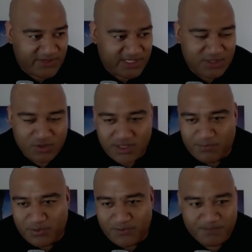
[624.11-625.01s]
Falilio
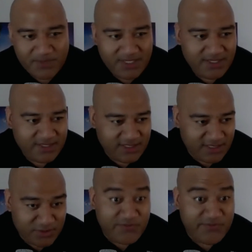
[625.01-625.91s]
Olipo,
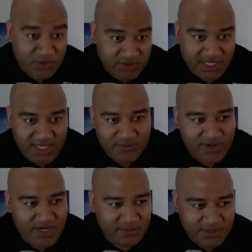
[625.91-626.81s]
and even your dad, right?